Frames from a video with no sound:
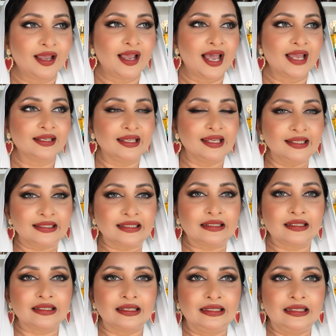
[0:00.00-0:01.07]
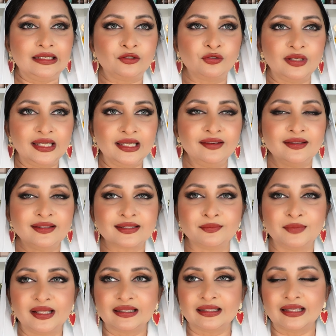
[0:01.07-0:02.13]
and it literally
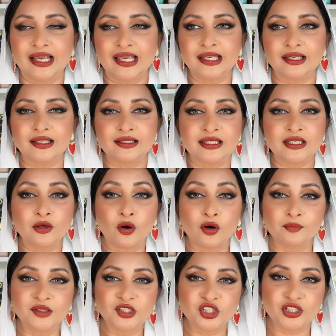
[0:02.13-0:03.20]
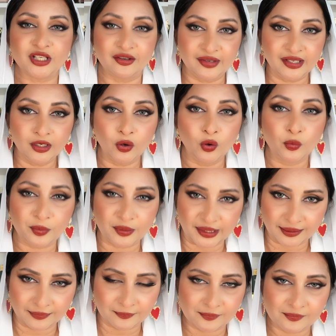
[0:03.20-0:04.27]
smells like Dior Miss Sherry
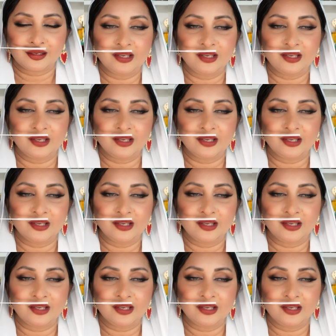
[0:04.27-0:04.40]
opening.